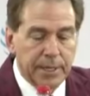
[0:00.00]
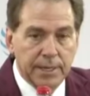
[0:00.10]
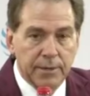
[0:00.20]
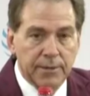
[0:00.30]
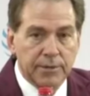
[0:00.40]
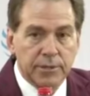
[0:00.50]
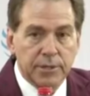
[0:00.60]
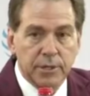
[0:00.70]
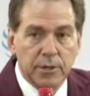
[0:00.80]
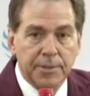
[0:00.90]
I know this was
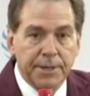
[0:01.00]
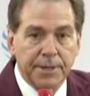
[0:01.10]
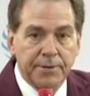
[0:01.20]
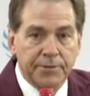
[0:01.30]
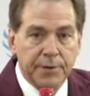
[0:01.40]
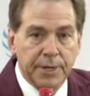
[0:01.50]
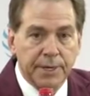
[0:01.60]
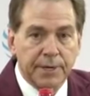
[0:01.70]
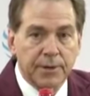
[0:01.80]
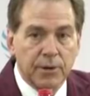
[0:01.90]
a little bit different
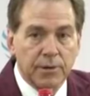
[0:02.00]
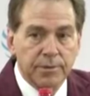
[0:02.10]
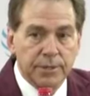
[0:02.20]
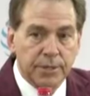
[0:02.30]
in terms